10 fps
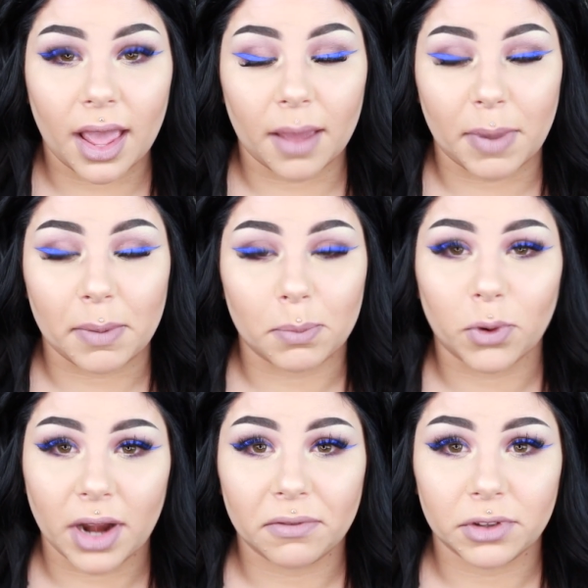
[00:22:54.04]
A baby
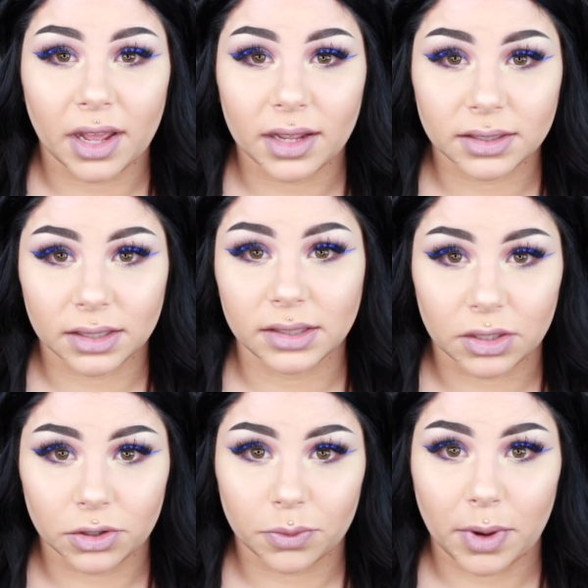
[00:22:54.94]
born after that is
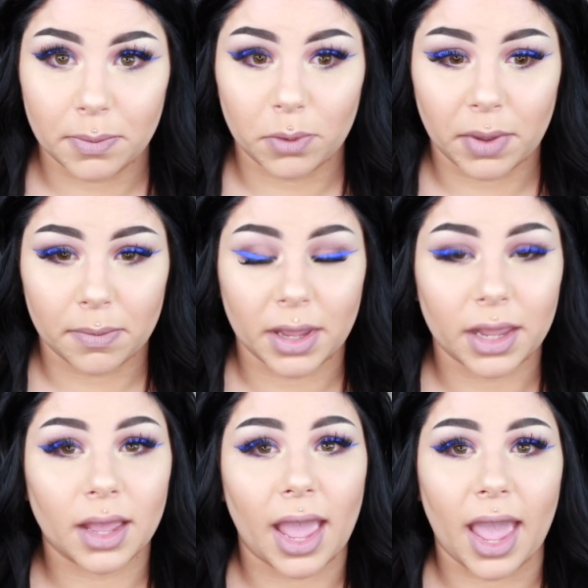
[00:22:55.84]
considered a rainbow
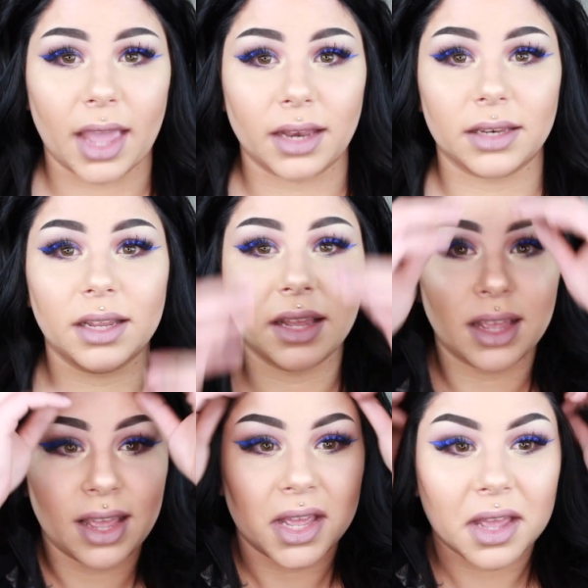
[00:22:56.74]
baby. And
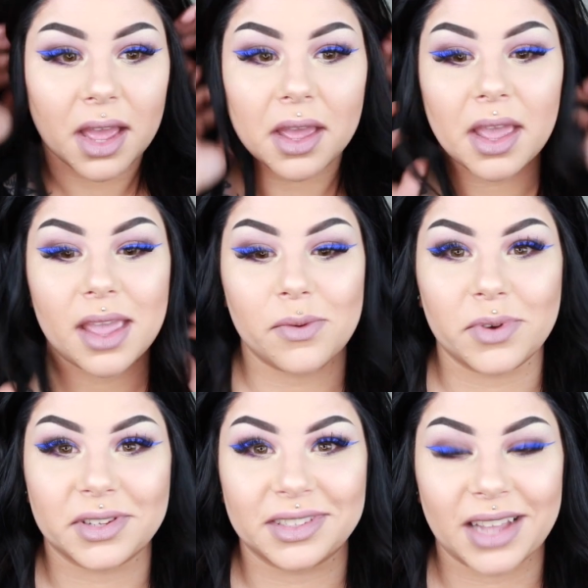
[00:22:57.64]
it
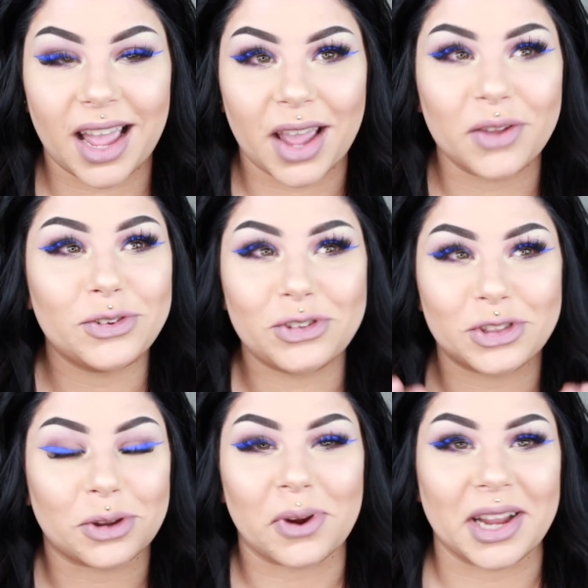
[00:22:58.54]
was just
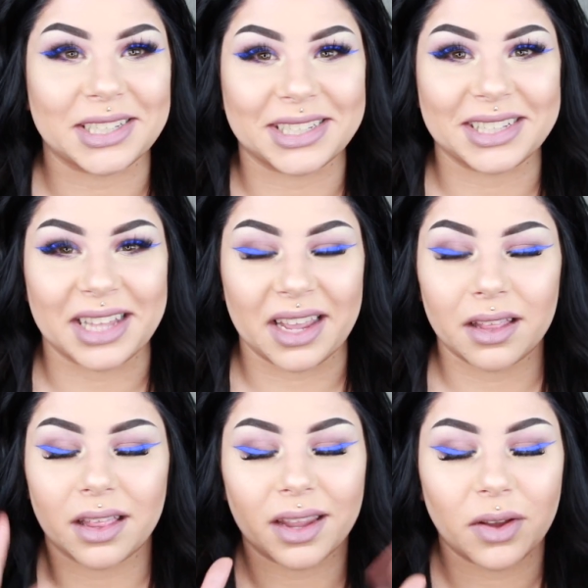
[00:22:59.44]
the craziest thing.
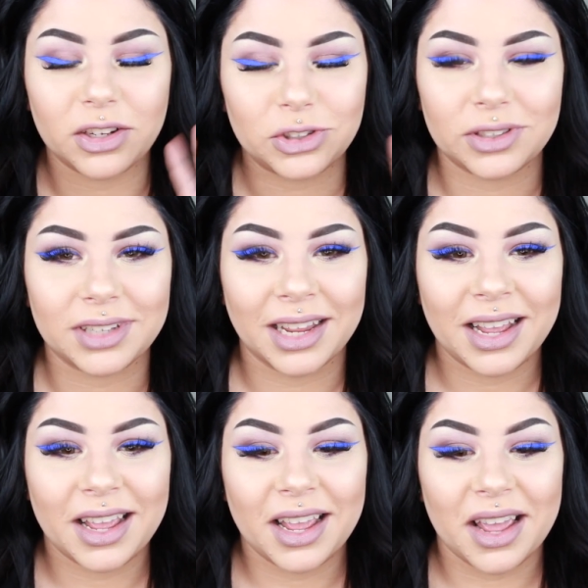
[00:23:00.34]
Like it
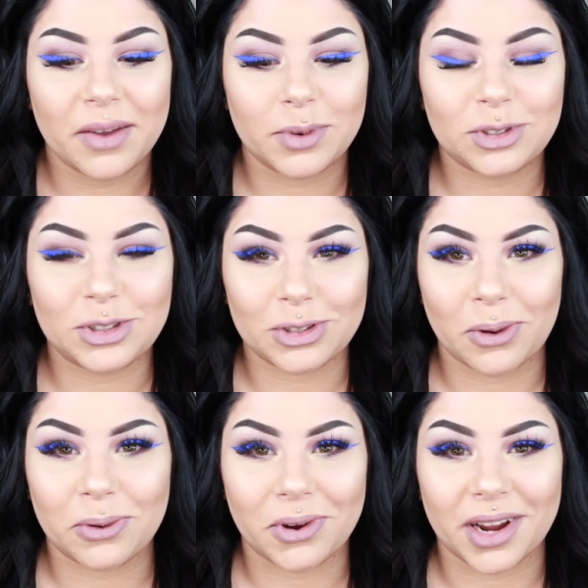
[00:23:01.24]
was
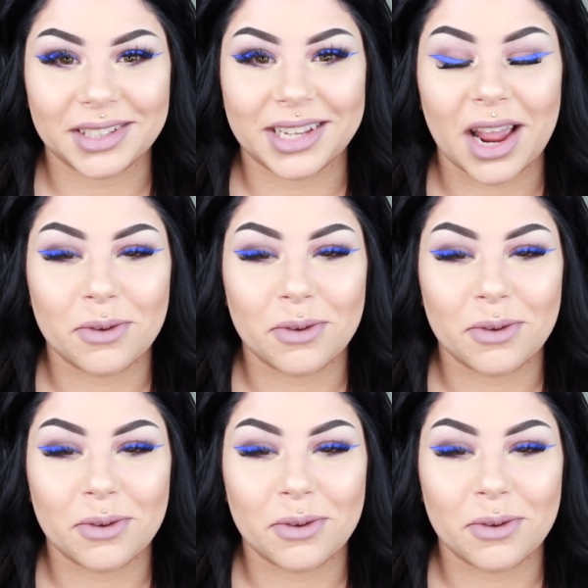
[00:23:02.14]
so crazy. I